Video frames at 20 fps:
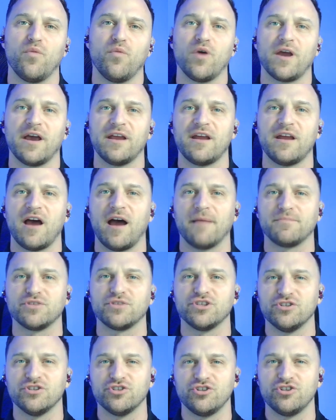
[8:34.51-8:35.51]
what kind of
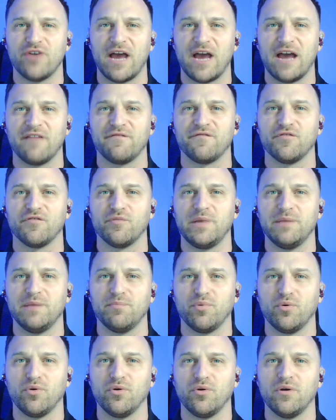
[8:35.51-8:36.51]
options do you have for
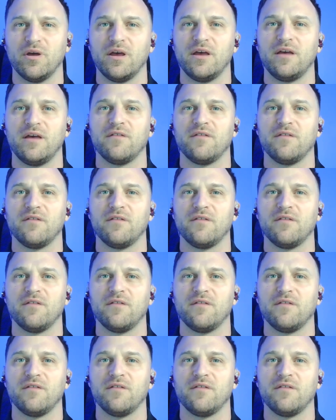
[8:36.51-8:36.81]
people